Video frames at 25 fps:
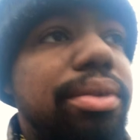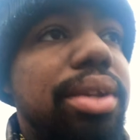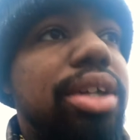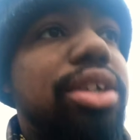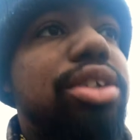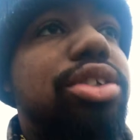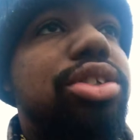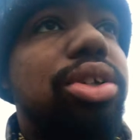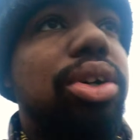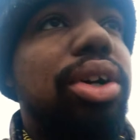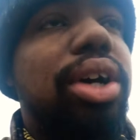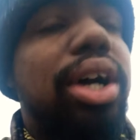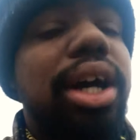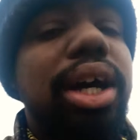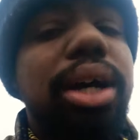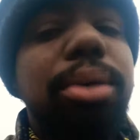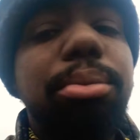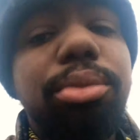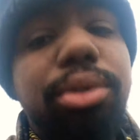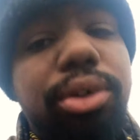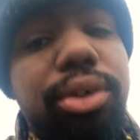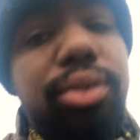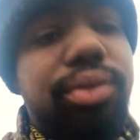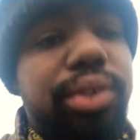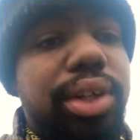so I
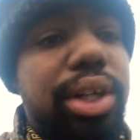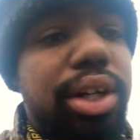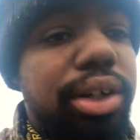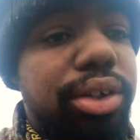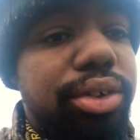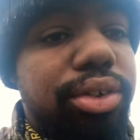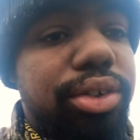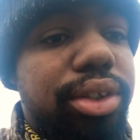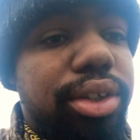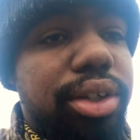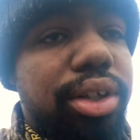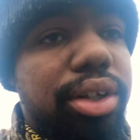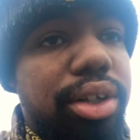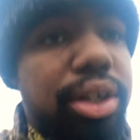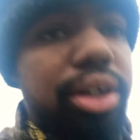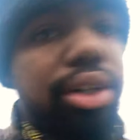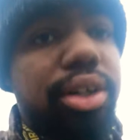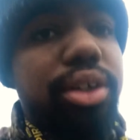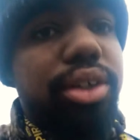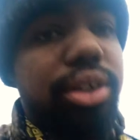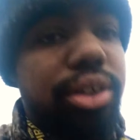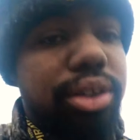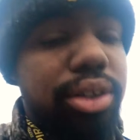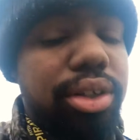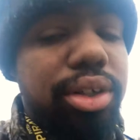moved out, you know,
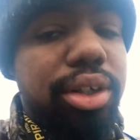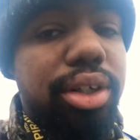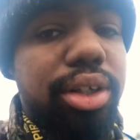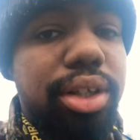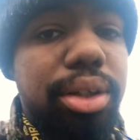her